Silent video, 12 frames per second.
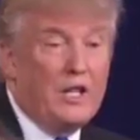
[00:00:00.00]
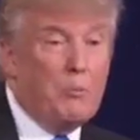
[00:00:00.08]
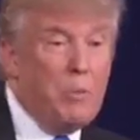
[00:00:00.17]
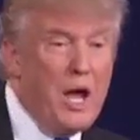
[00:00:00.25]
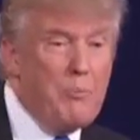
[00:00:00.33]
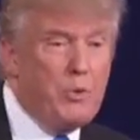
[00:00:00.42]
the
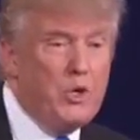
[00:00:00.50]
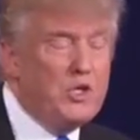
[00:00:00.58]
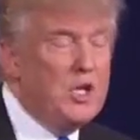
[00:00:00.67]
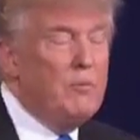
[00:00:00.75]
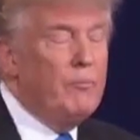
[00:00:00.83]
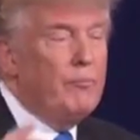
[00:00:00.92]

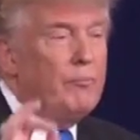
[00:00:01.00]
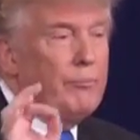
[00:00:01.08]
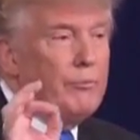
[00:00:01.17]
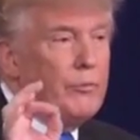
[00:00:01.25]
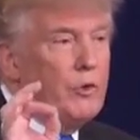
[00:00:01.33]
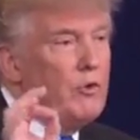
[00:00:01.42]
papers,
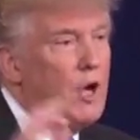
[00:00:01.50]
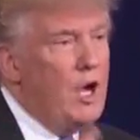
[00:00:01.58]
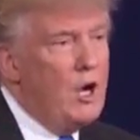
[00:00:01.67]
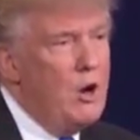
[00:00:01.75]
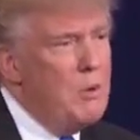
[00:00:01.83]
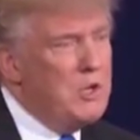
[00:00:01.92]

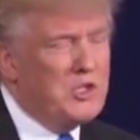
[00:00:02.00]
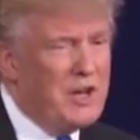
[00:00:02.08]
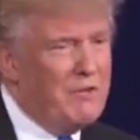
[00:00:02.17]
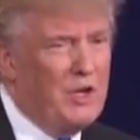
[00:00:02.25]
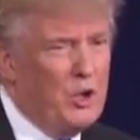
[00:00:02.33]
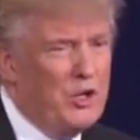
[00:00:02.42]
almost
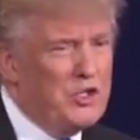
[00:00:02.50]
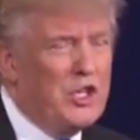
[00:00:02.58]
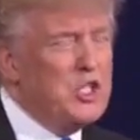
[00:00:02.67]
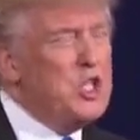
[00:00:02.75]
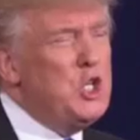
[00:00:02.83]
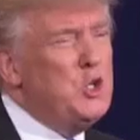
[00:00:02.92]
every lawyer
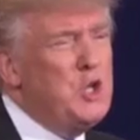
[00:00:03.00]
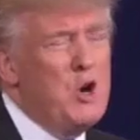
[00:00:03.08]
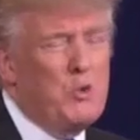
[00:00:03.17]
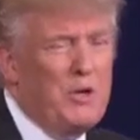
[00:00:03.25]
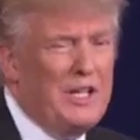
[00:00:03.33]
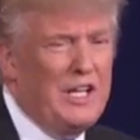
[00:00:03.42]
says you
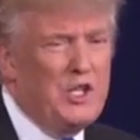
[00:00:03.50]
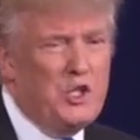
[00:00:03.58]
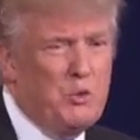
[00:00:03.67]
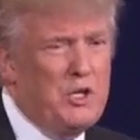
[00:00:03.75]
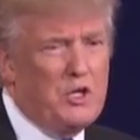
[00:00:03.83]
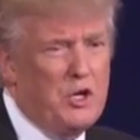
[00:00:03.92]
don't release
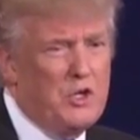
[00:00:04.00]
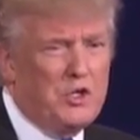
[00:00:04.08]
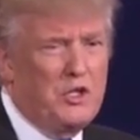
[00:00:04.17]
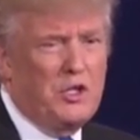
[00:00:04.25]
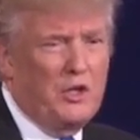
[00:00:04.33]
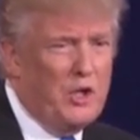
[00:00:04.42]
your returns
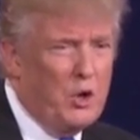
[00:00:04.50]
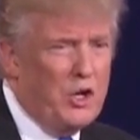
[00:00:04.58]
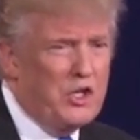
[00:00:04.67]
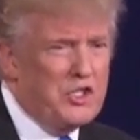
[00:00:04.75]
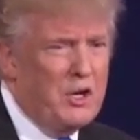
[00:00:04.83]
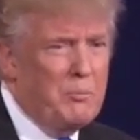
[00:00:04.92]
until the
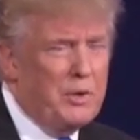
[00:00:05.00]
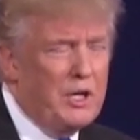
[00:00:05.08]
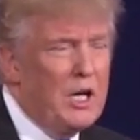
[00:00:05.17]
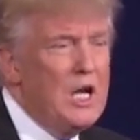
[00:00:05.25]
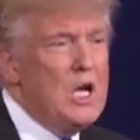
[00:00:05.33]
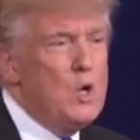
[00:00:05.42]
audit's
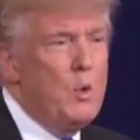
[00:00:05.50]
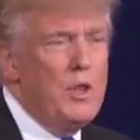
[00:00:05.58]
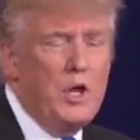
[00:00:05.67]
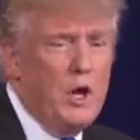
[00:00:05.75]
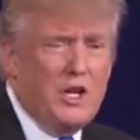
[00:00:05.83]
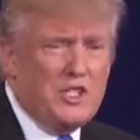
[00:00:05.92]
complete. When
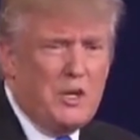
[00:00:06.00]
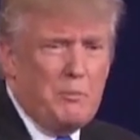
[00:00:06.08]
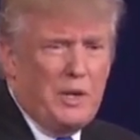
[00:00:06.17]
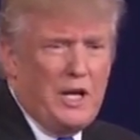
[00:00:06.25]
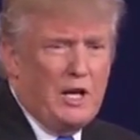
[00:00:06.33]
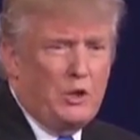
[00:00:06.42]
the audit's
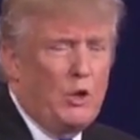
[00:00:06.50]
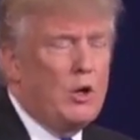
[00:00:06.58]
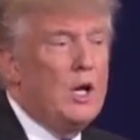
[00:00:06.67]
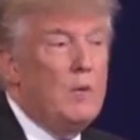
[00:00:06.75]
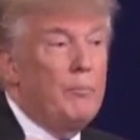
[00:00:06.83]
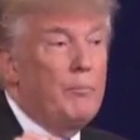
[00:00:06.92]
complete, I'll do
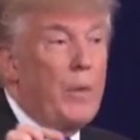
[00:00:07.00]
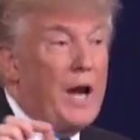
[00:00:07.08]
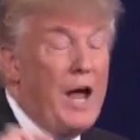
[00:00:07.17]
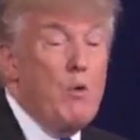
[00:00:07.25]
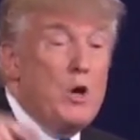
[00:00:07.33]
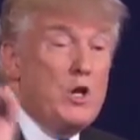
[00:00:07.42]
it. But
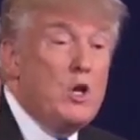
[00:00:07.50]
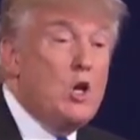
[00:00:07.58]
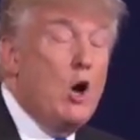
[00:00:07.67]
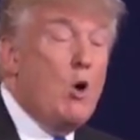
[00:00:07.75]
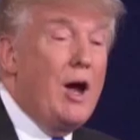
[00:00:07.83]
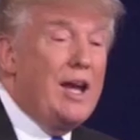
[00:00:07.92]
I would
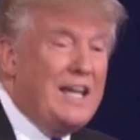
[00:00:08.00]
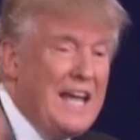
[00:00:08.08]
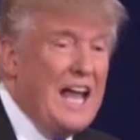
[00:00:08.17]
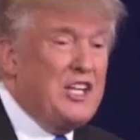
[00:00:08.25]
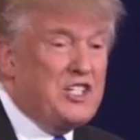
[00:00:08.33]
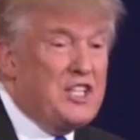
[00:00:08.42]
go
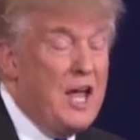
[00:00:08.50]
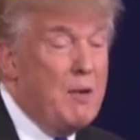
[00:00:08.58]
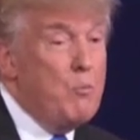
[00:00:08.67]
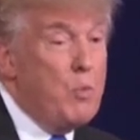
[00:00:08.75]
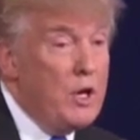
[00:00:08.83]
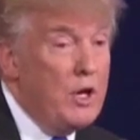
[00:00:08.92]
against
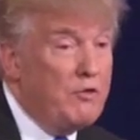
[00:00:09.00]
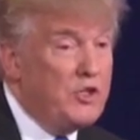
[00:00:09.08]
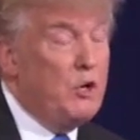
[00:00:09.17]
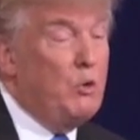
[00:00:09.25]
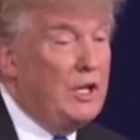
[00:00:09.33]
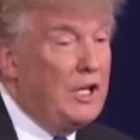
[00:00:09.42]
them if
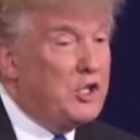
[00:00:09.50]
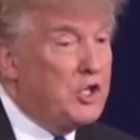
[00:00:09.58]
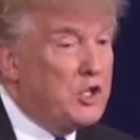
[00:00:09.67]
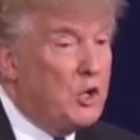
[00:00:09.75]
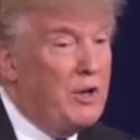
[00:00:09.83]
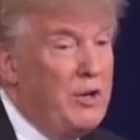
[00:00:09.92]
she
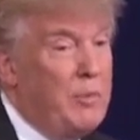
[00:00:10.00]
releases her email.